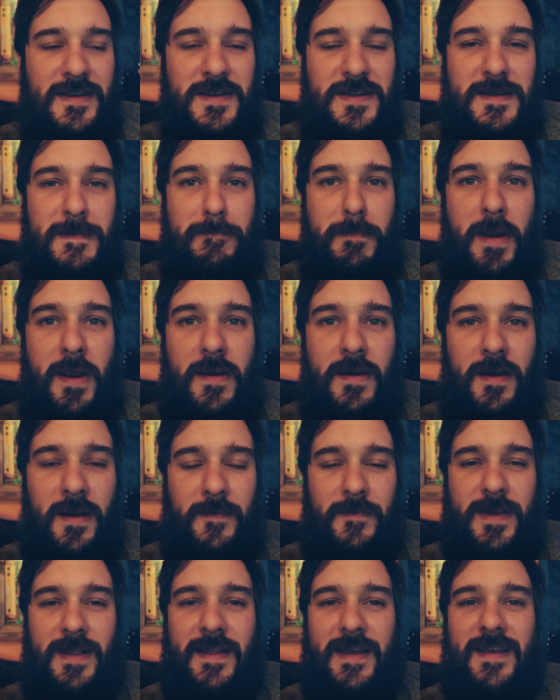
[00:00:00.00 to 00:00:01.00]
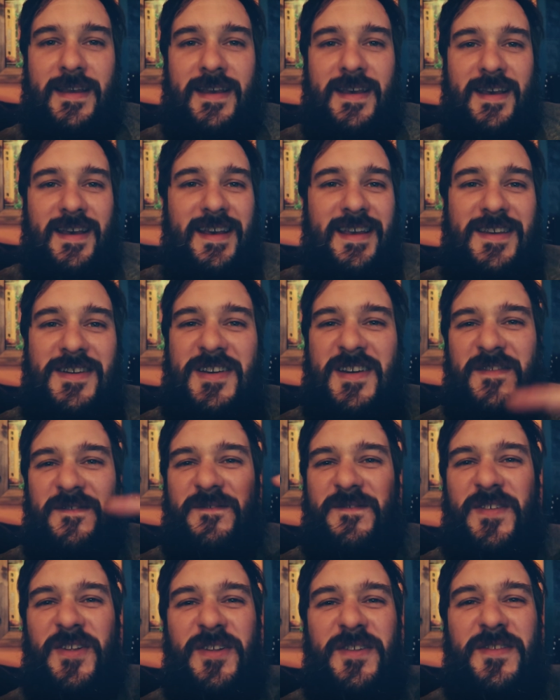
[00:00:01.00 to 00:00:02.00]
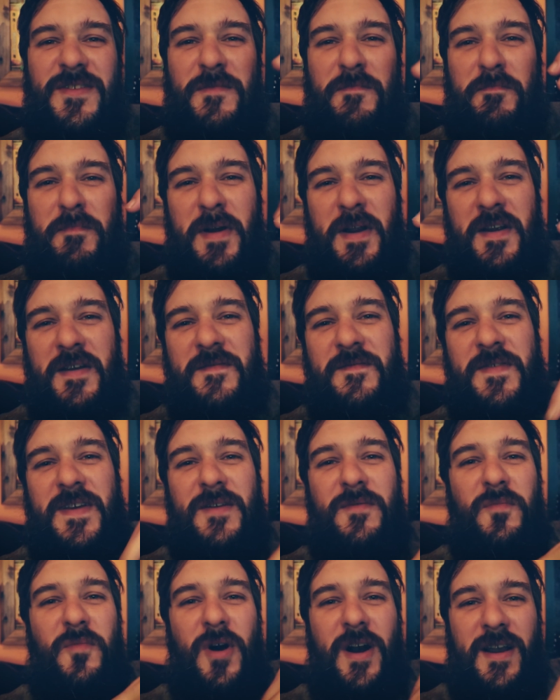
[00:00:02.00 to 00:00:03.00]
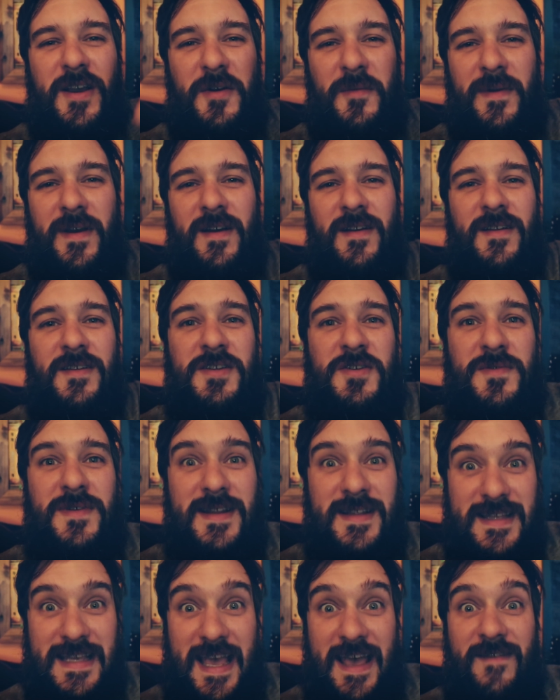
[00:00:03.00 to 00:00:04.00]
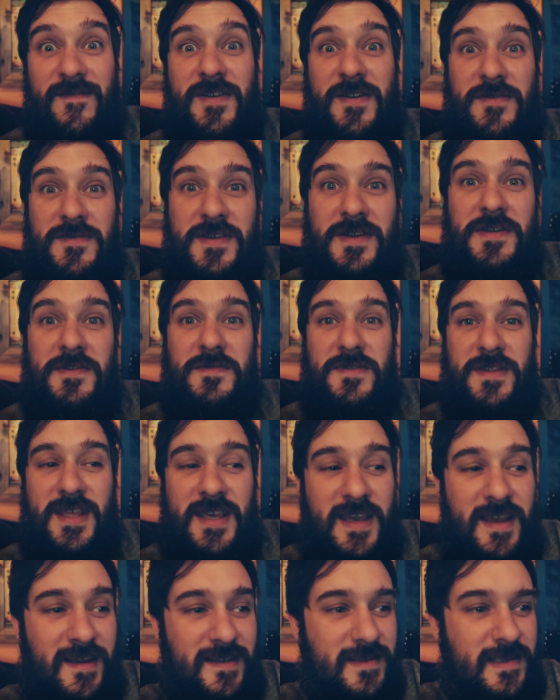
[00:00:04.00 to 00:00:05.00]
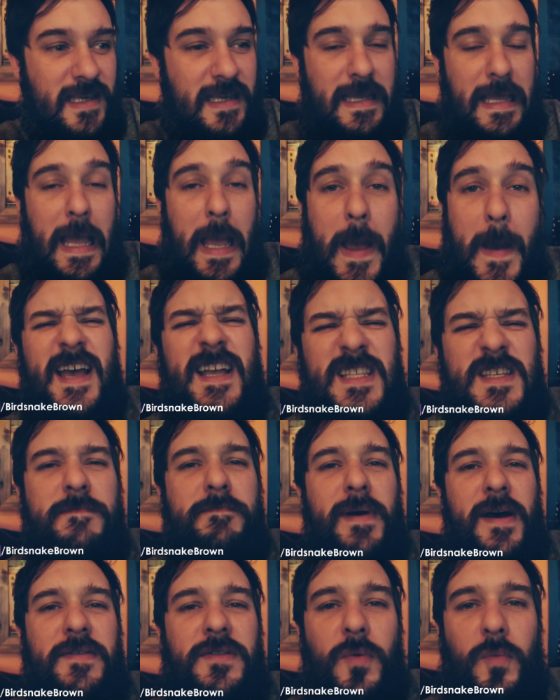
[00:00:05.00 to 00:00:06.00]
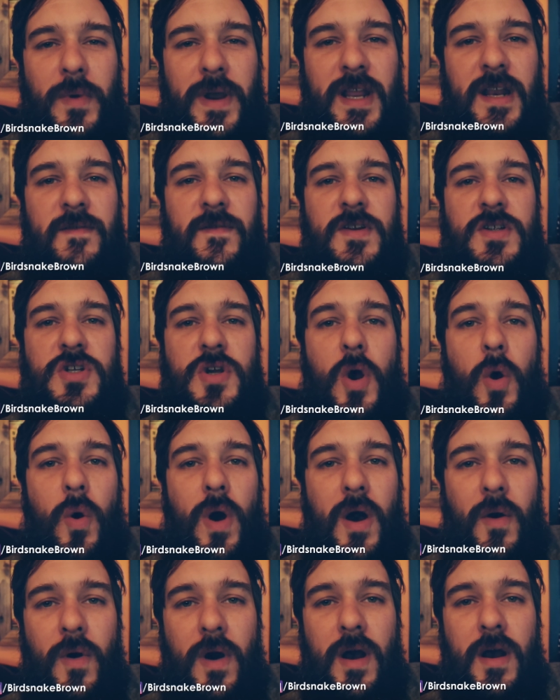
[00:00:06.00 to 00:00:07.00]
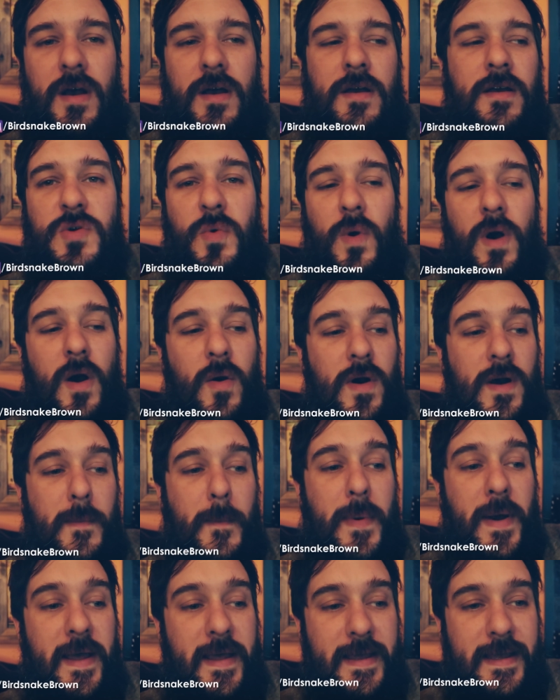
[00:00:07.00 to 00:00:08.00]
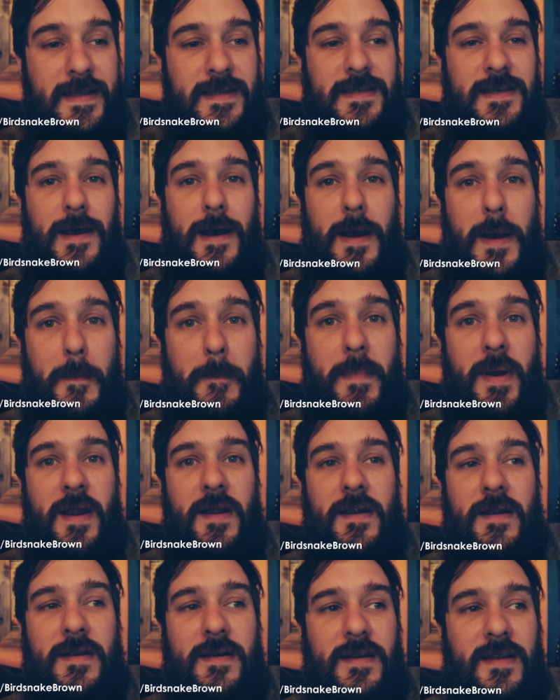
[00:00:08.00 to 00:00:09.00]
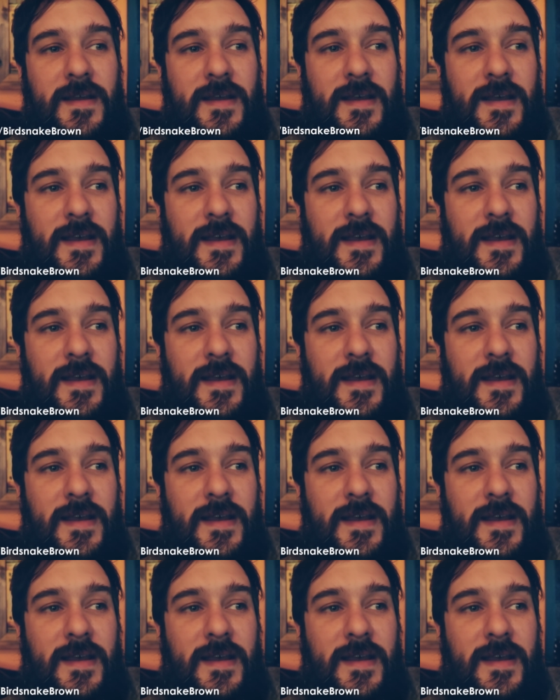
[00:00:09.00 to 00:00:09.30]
there's a bird on me. Like you can feel this little bird feet walking around on you and it's heavier than you'd think. It's like, it's about the weight of a chihuahua, chihuahua, but it's a bird.